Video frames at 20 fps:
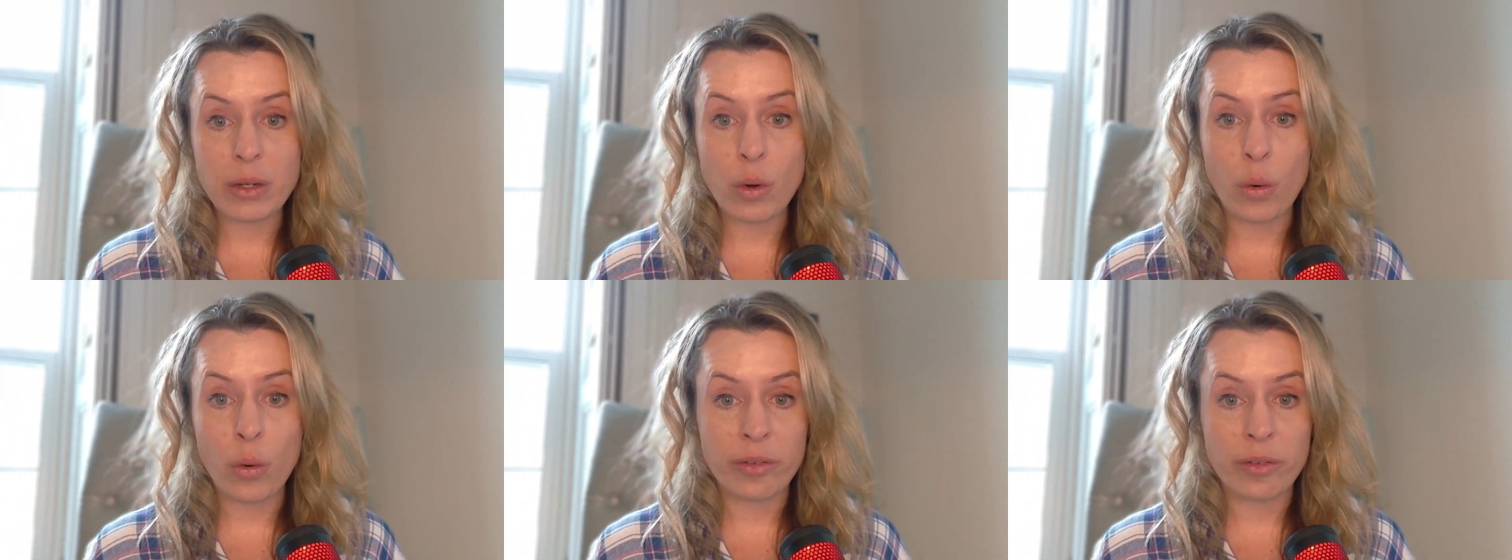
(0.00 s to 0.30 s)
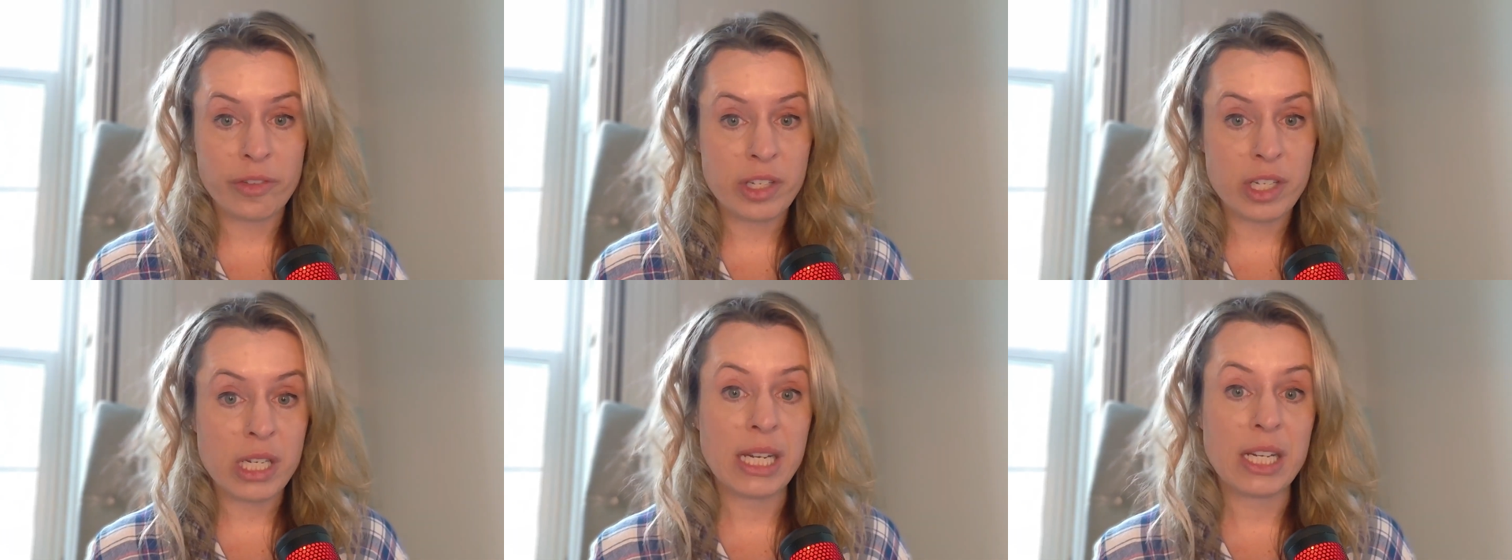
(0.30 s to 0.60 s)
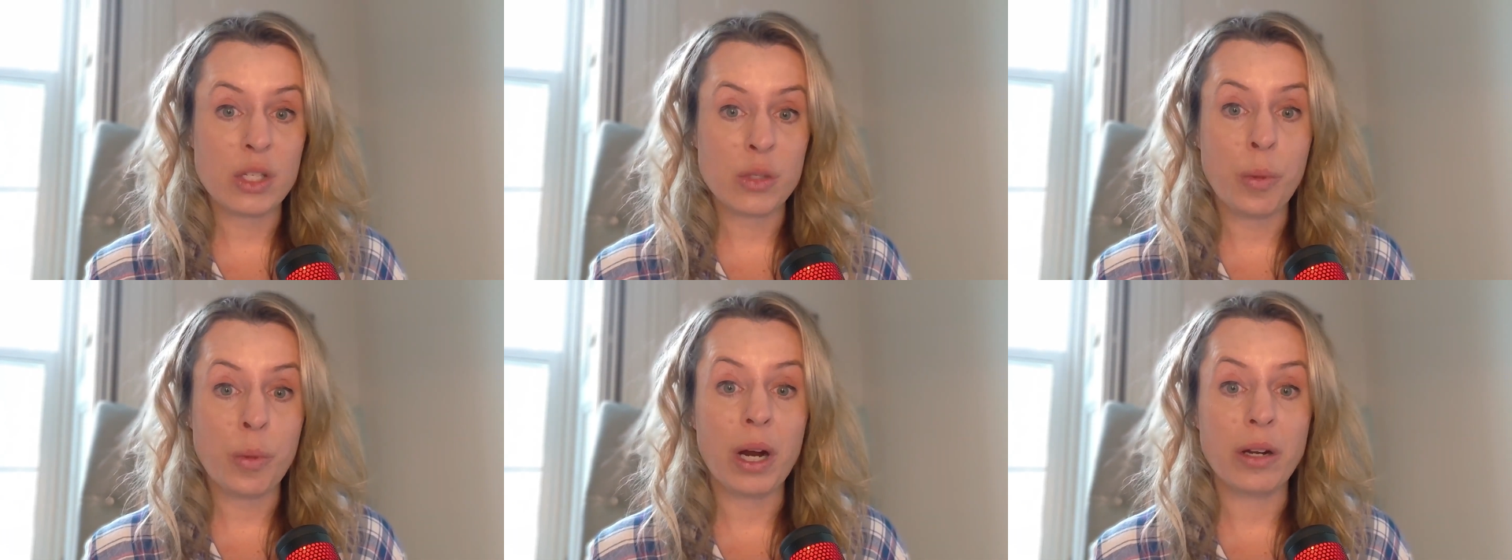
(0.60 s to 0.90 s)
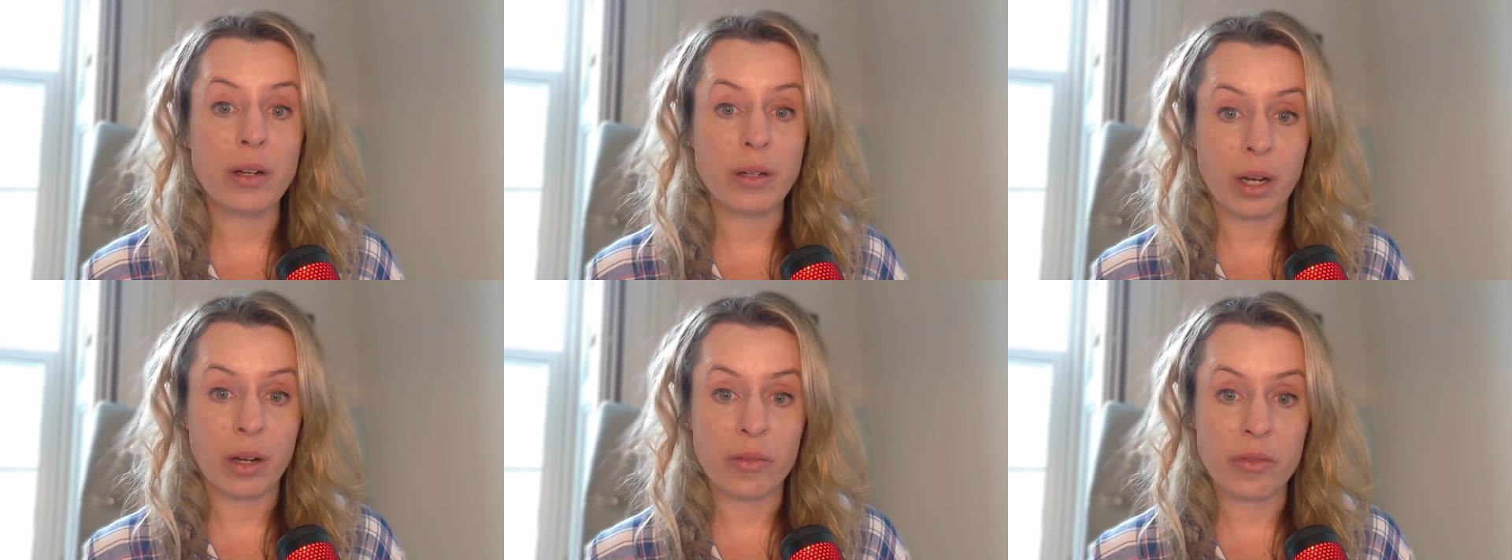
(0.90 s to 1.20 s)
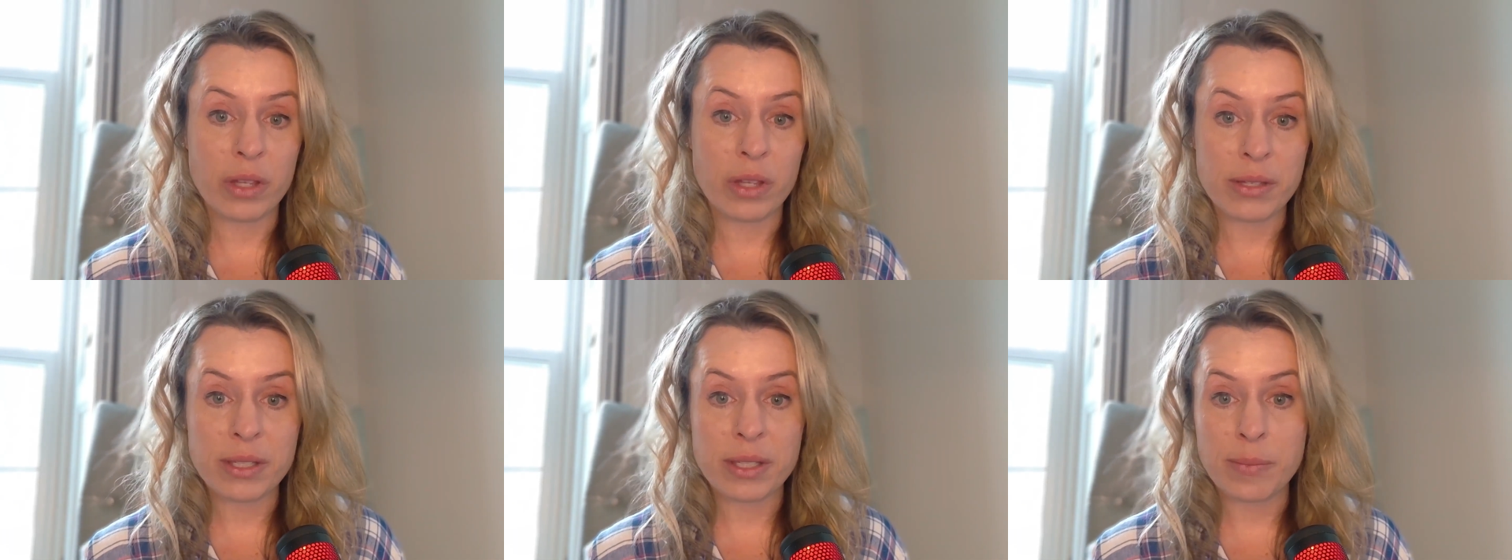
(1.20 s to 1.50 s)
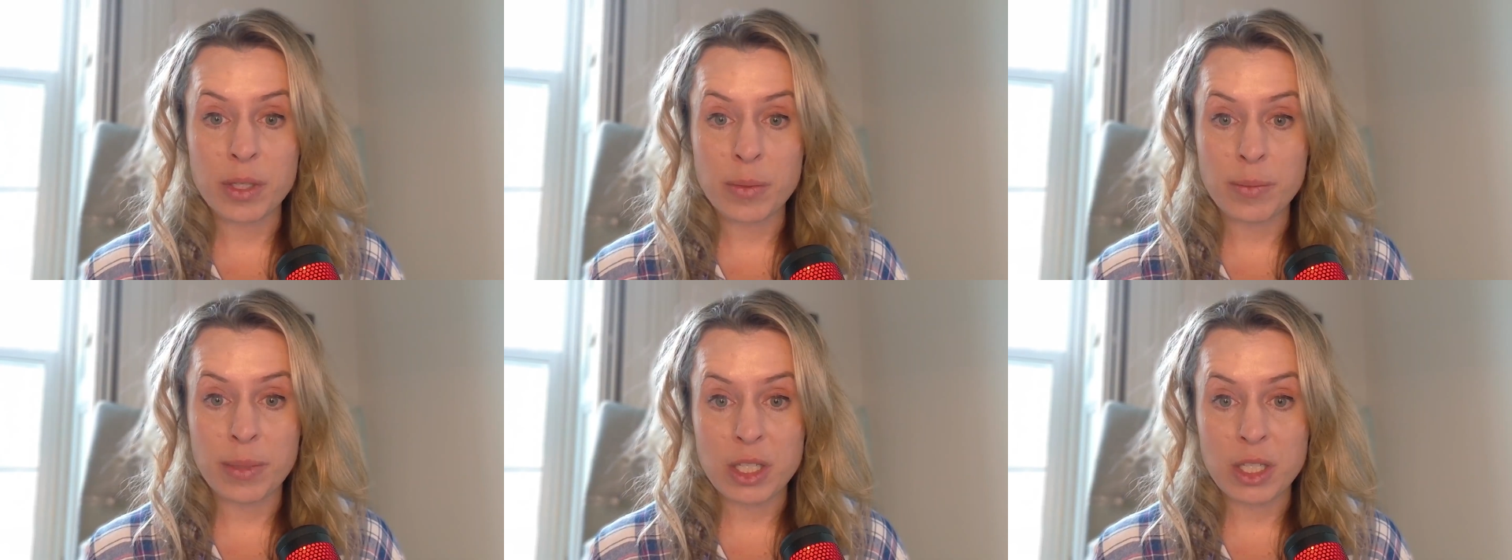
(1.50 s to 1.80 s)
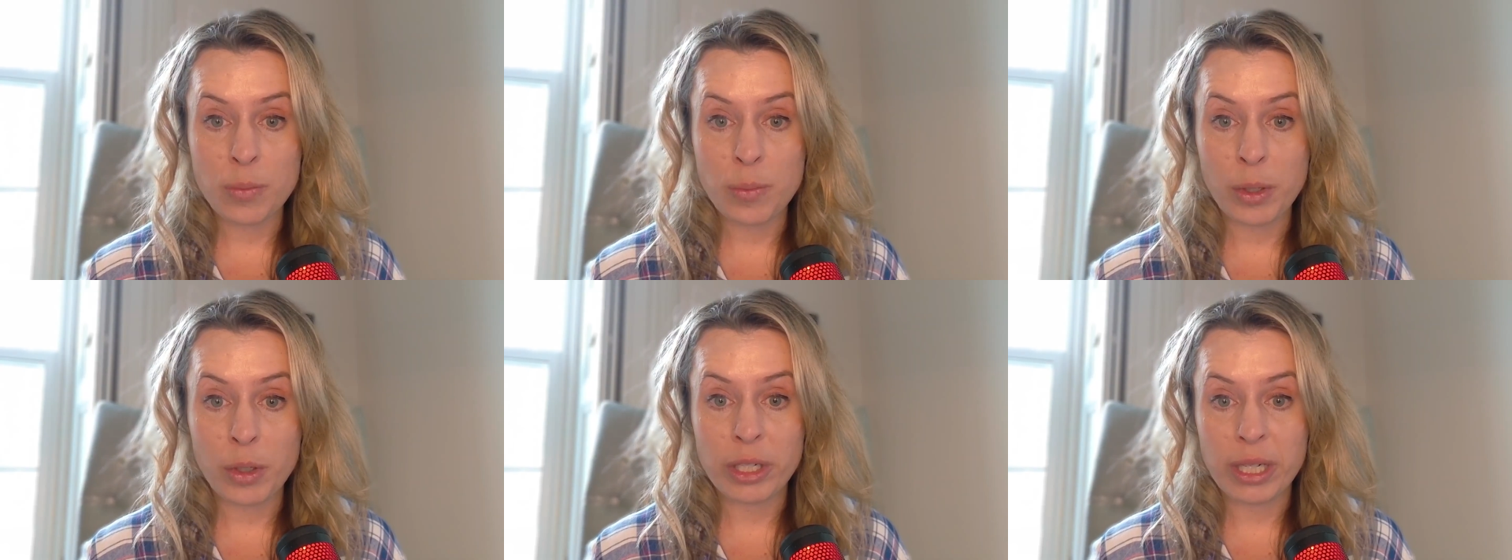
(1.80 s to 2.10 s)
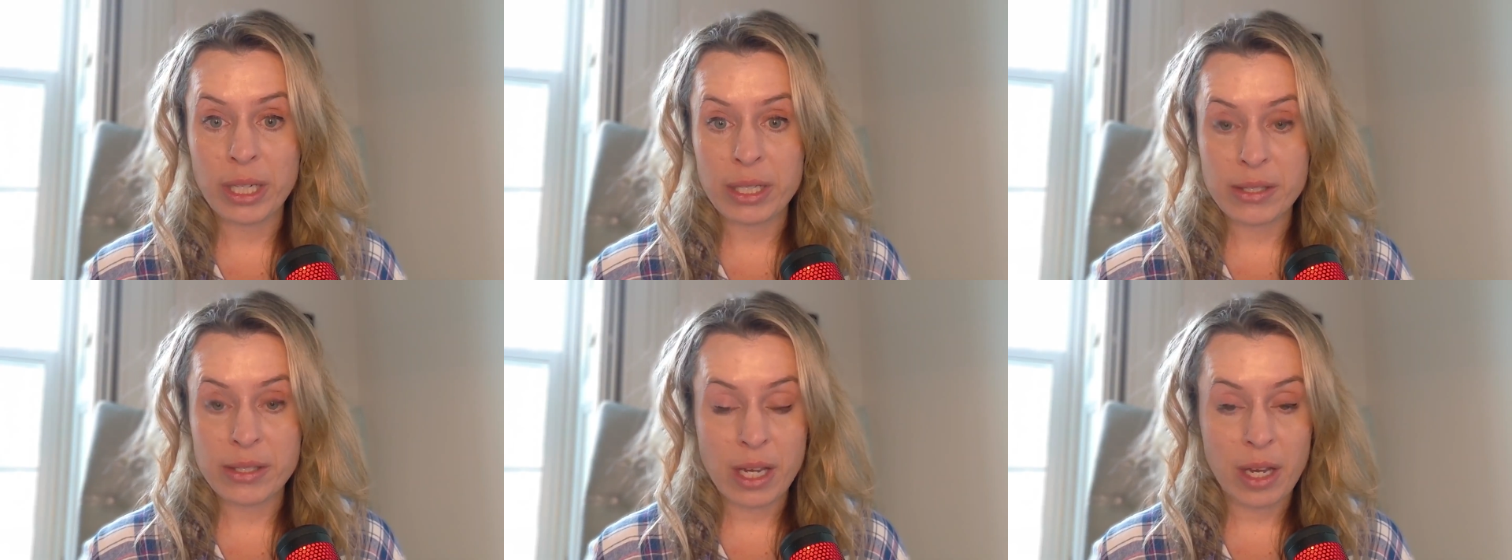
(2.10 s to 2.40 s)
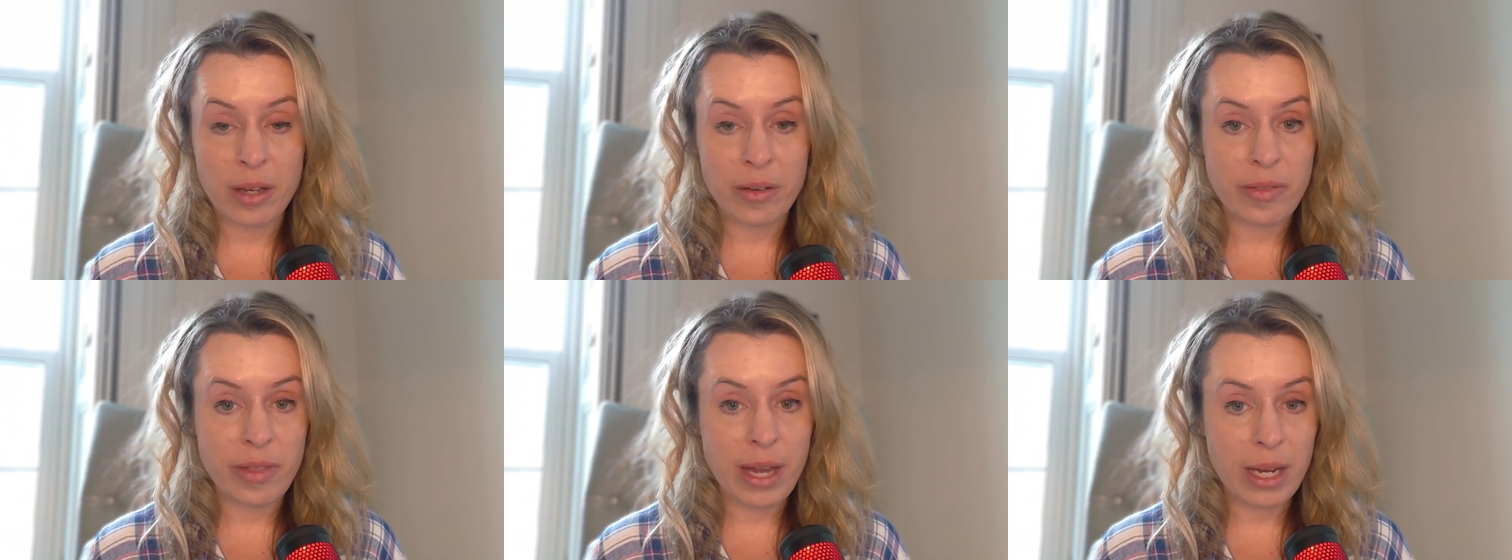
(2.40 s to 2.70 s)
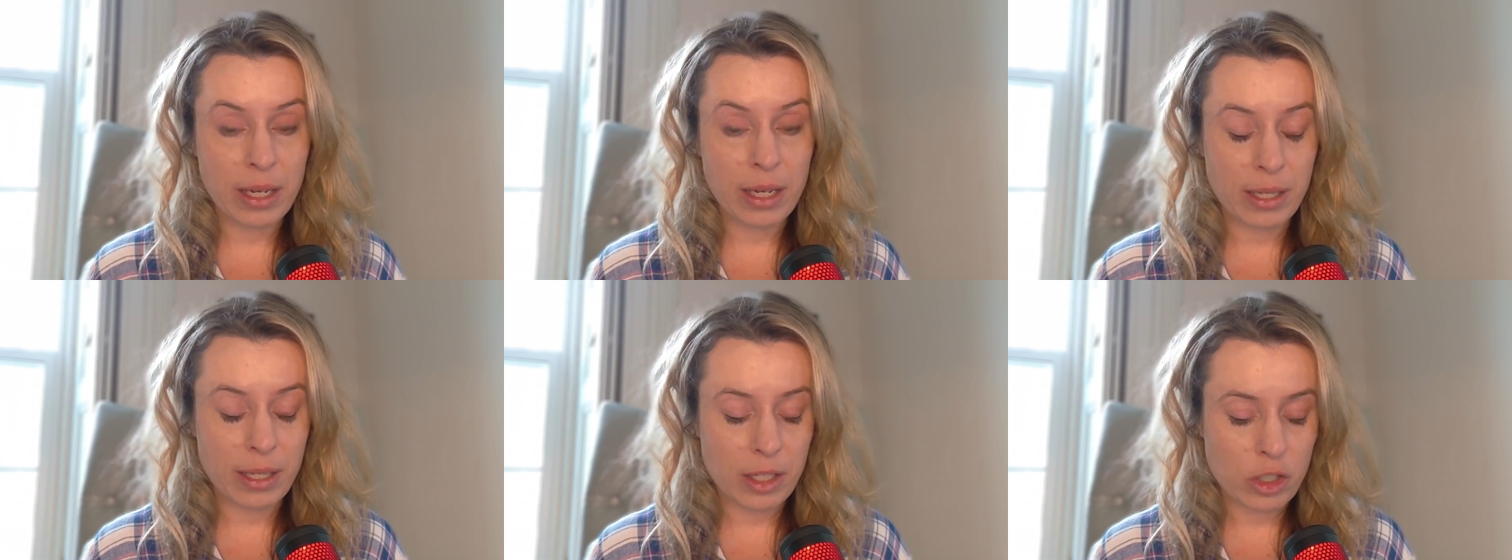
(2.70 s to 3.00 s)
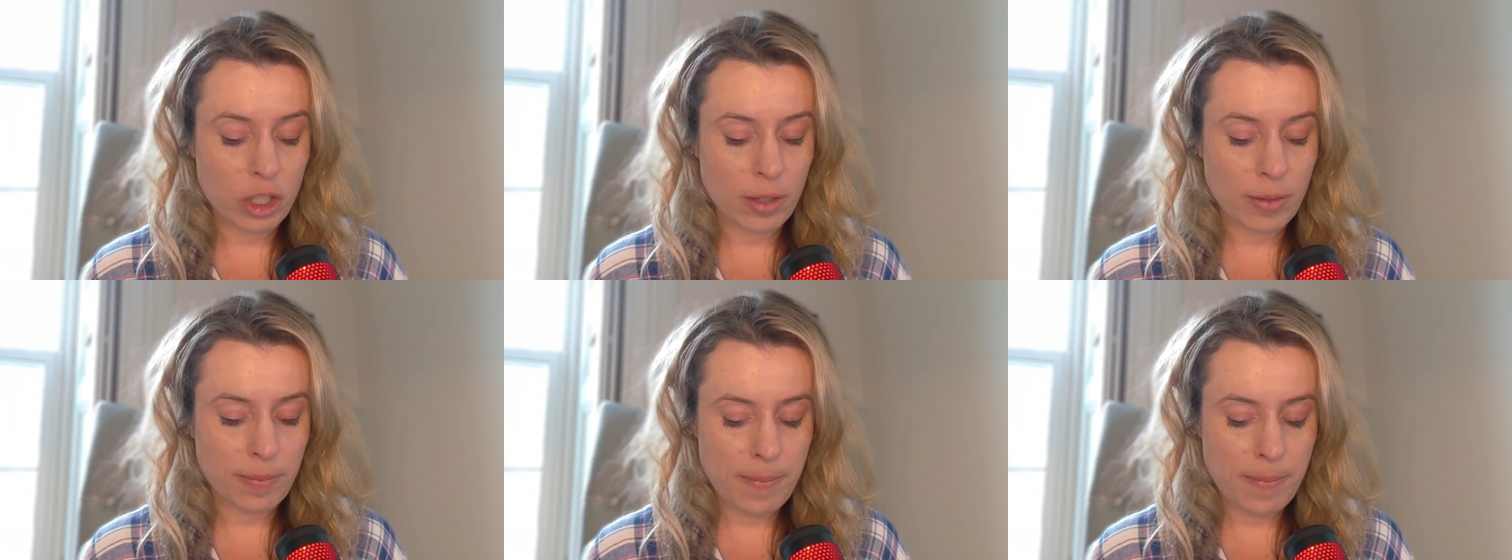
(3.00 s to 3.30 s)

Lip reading: or fatigue is part of the symptom experience of that condition.